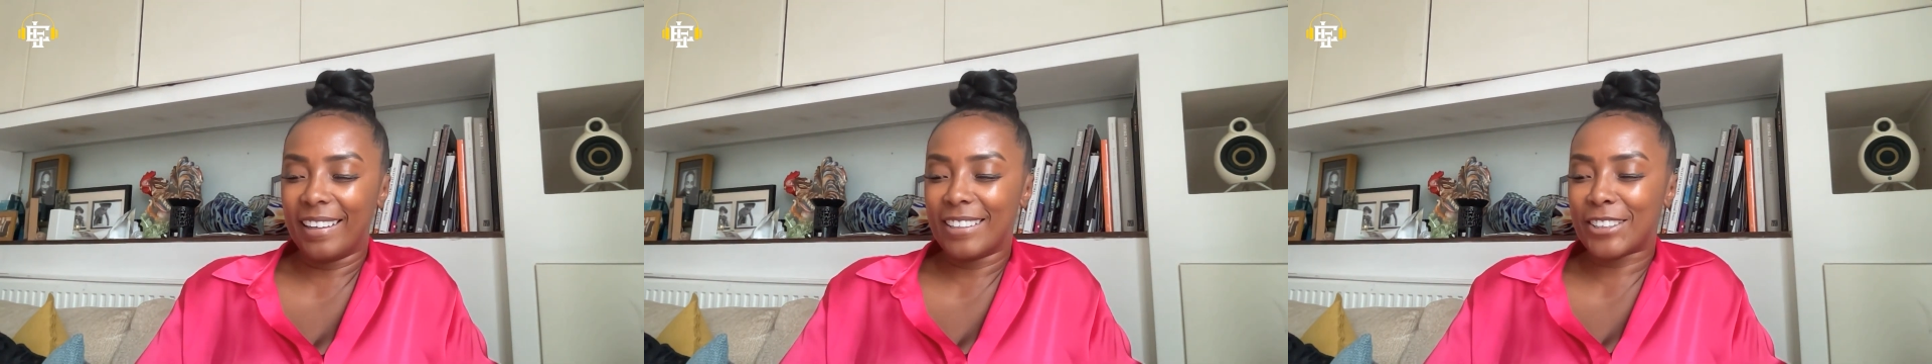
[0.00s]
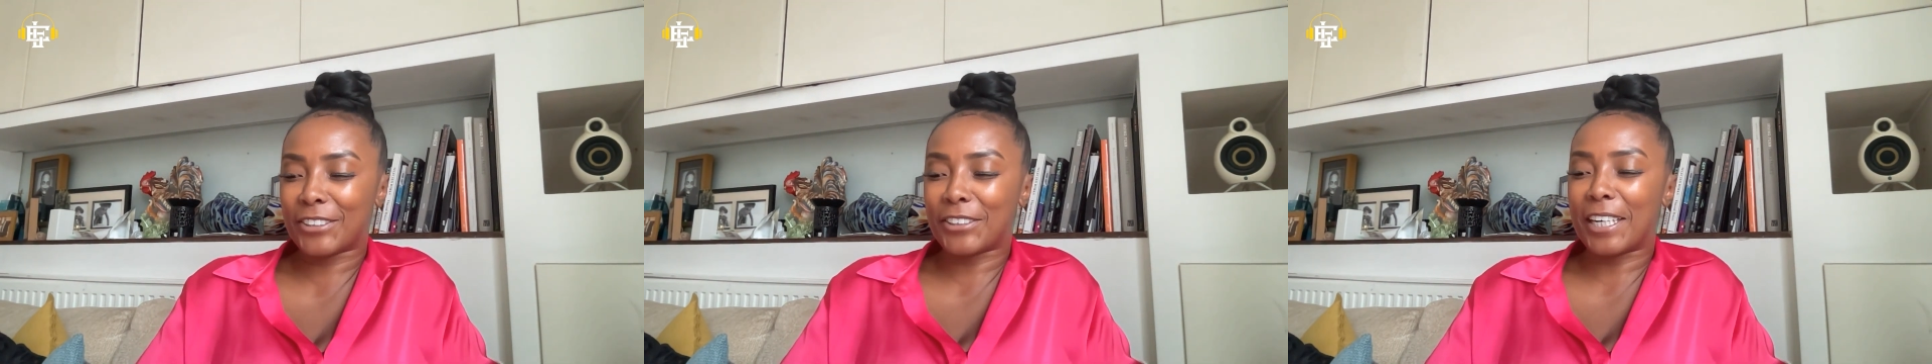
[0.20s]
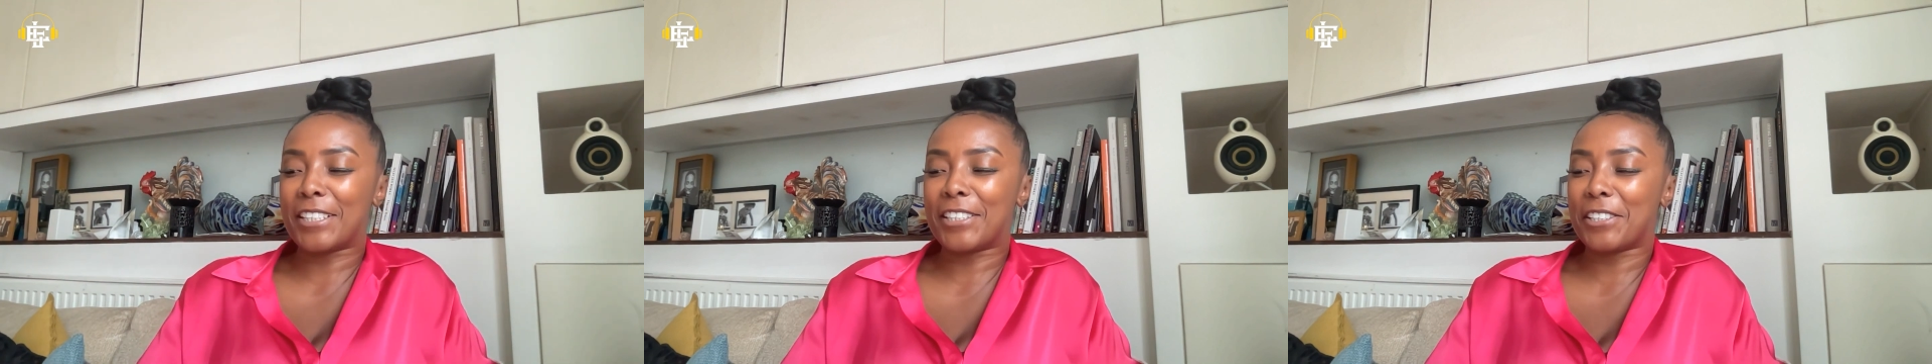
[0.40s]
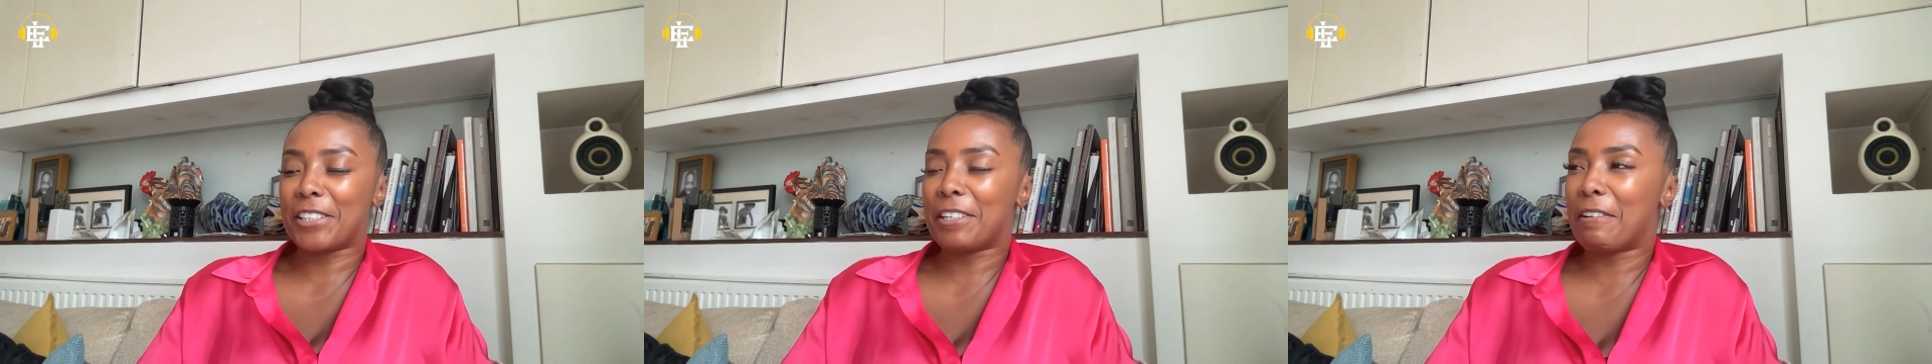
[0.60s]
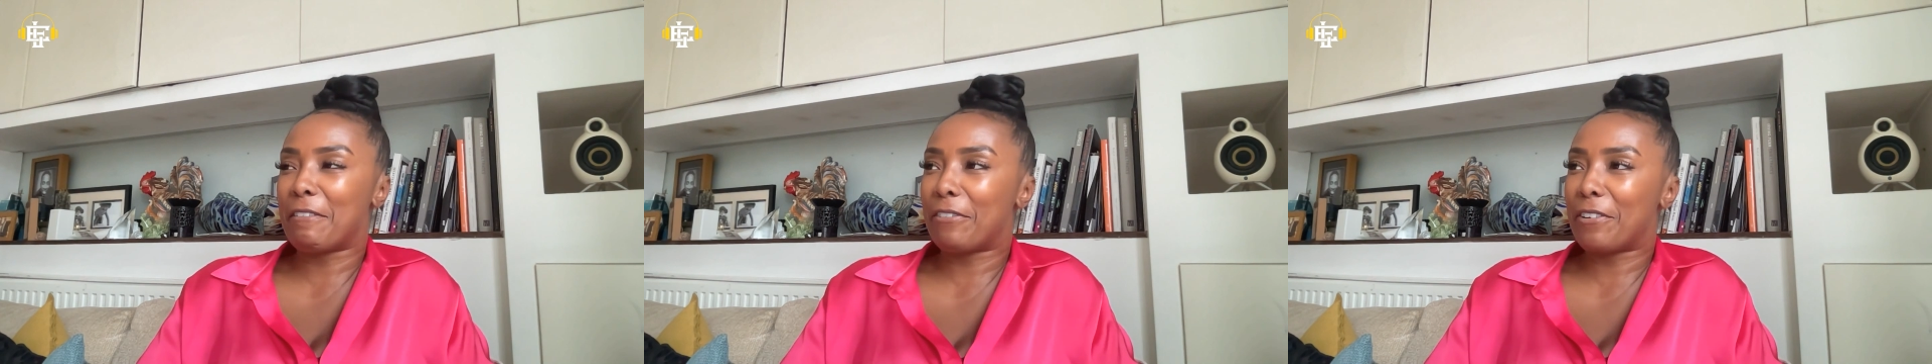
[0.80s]
strategy
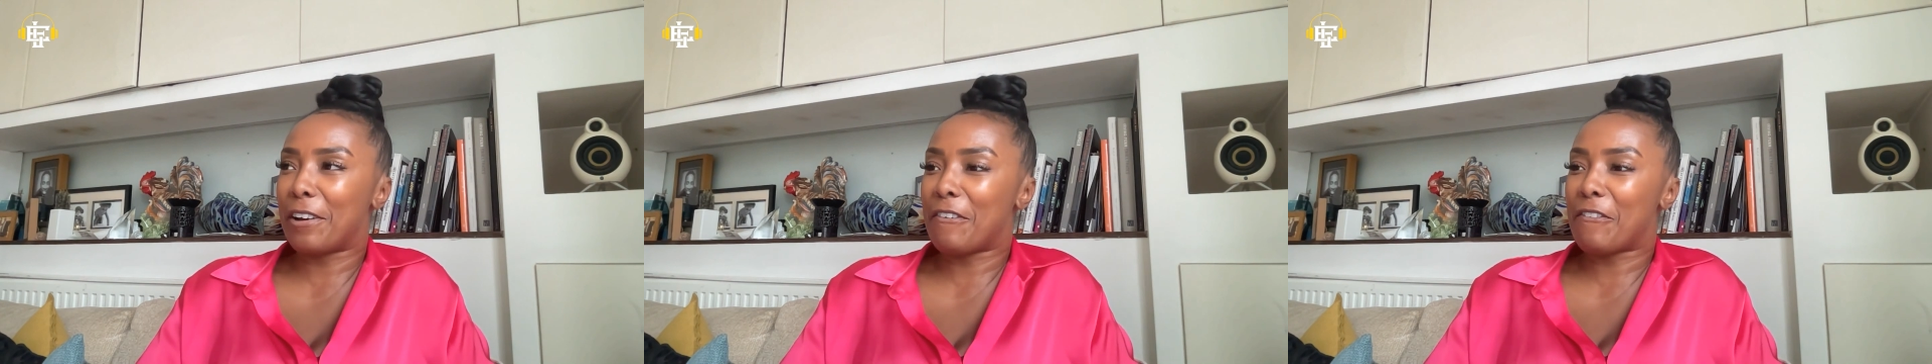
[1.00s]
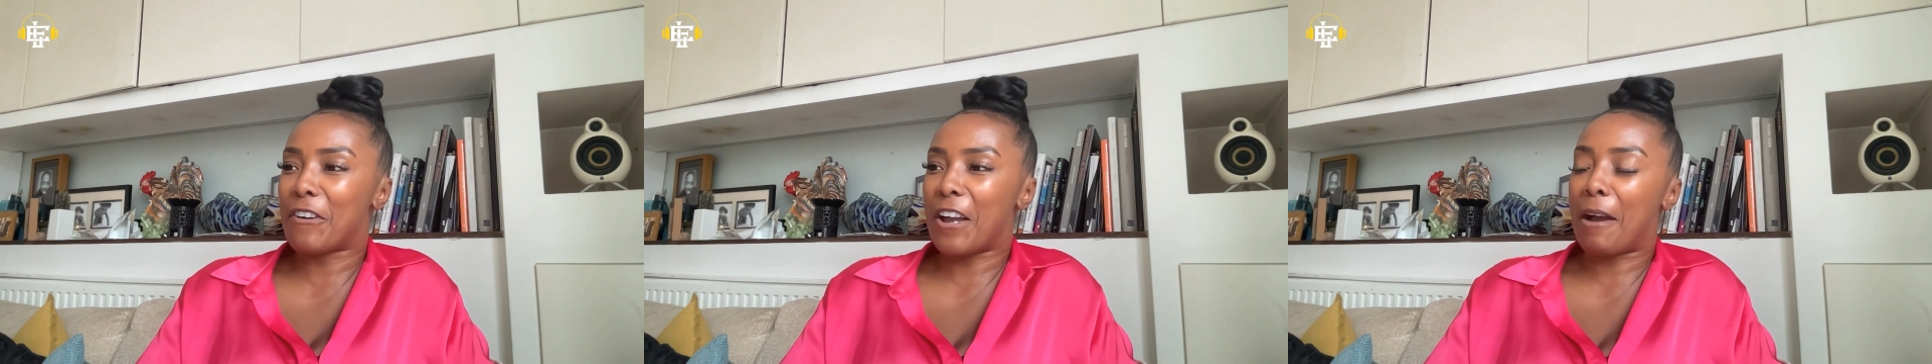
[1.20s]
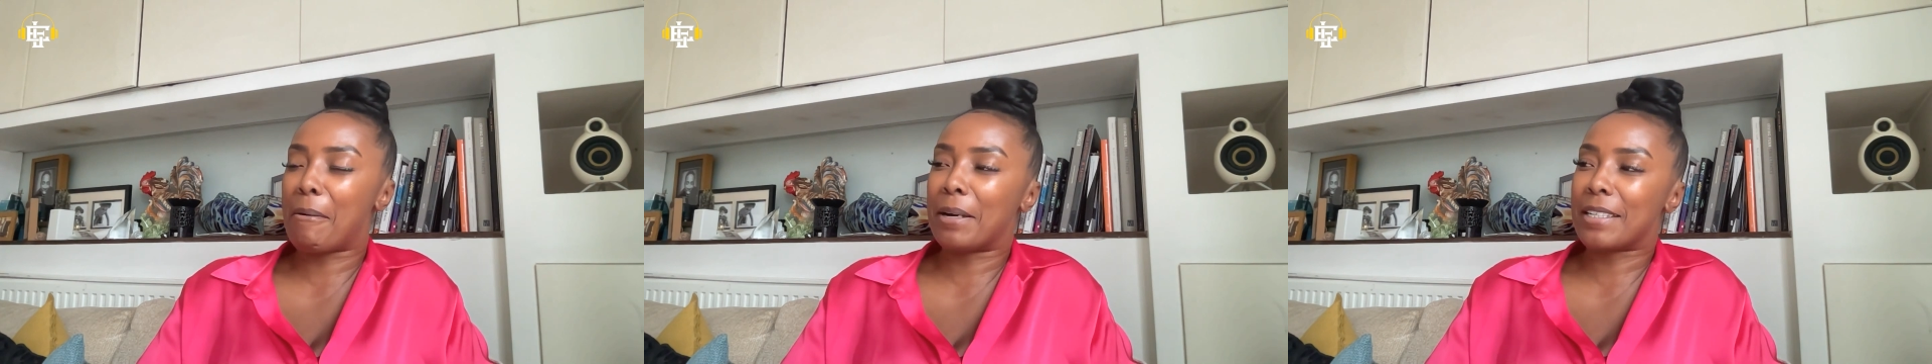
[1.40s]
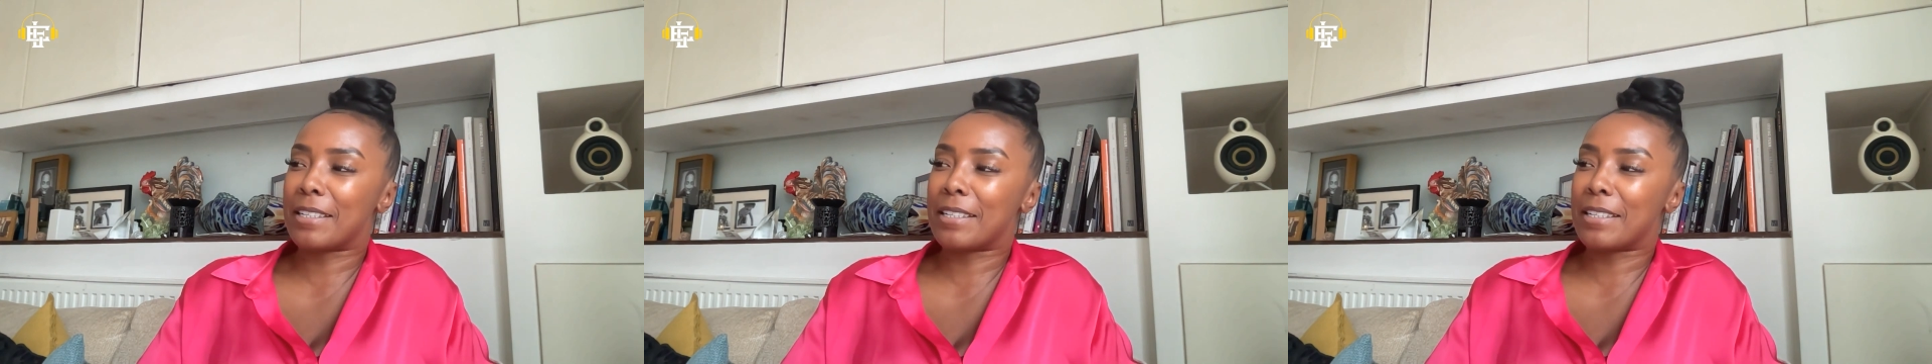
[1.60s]
of, of how, I,